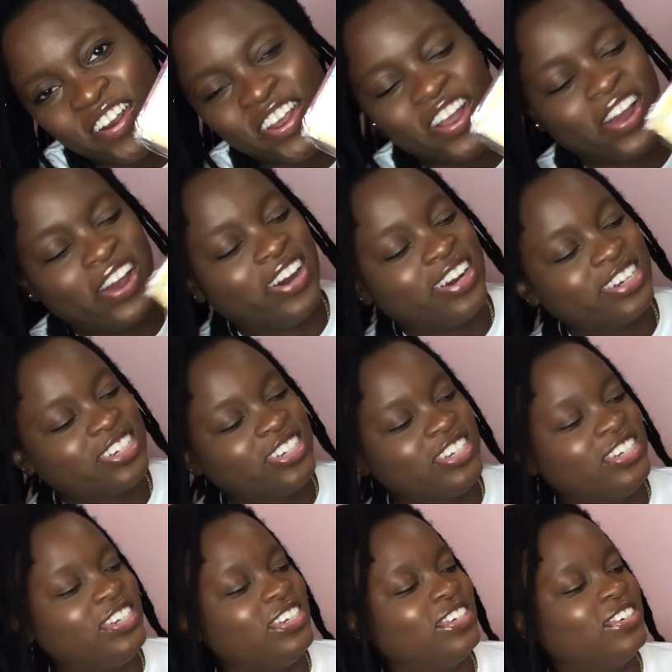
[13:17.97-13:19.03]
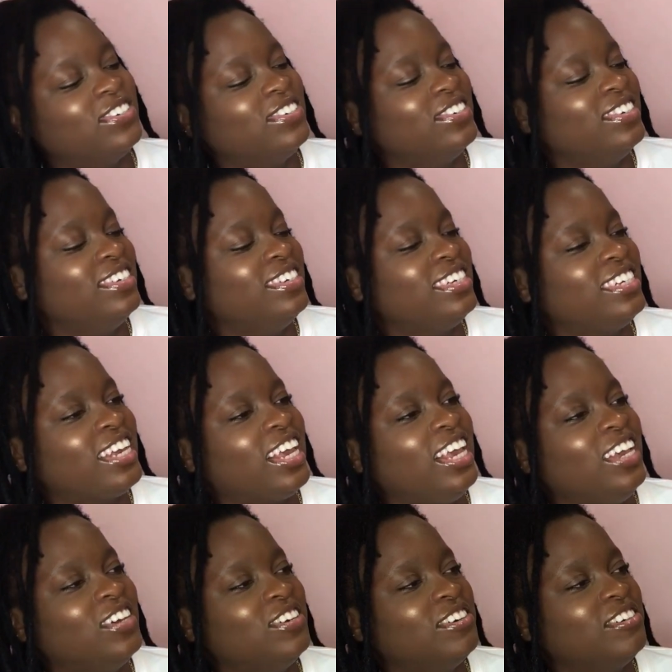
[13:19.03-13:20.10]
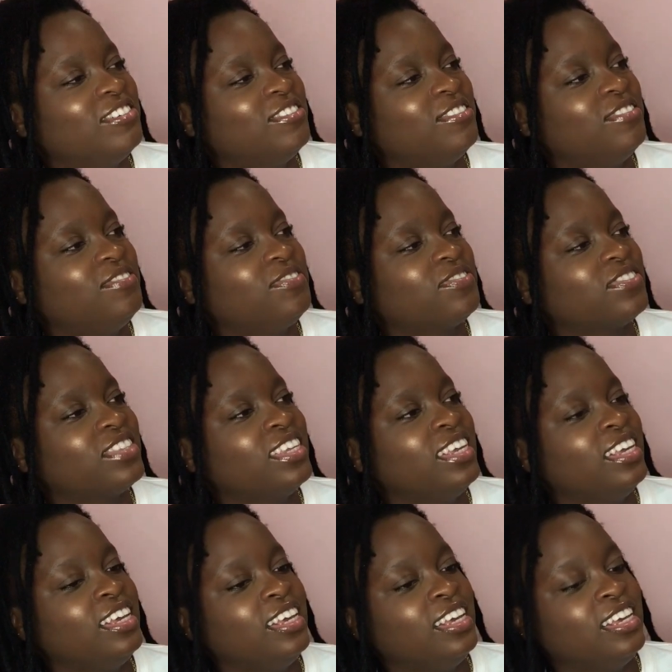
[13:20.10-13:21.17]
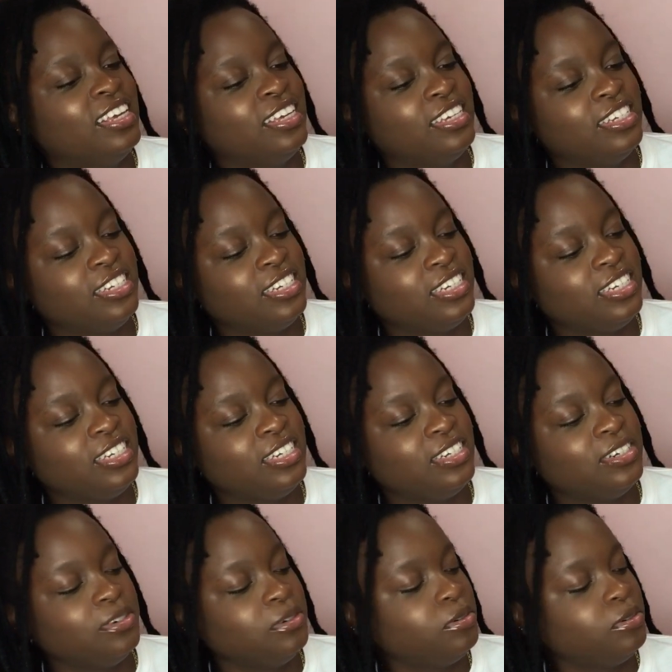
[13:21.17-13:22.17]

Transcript: Yeah, she cute. She cute. She cute.